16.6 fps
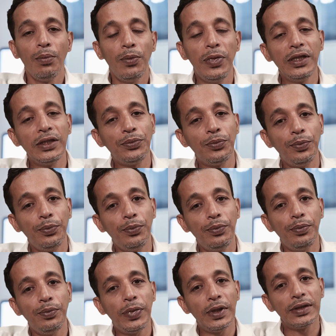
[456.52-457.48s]
Please
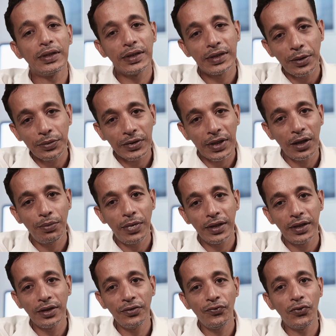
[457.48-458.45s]
press the subscribe
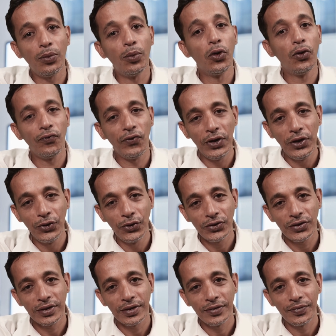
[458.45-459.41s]
button for more
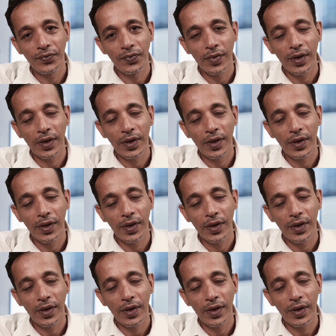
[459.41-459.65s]
videos.